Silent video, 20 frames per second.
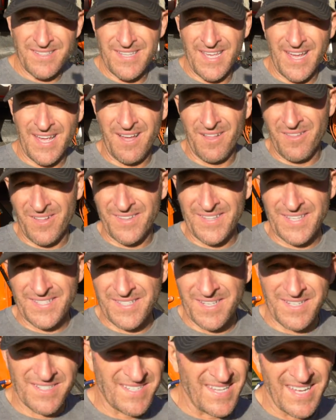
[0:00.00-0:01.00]
tank, how long that's
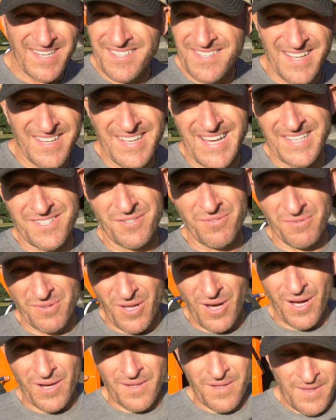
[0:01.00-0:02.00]
going to take. Not too
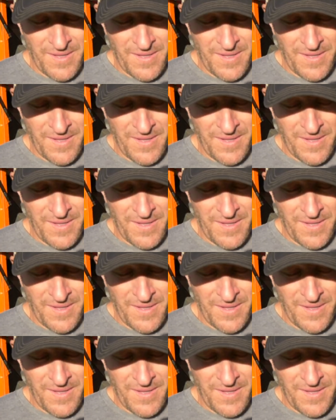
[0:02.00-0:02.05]
long.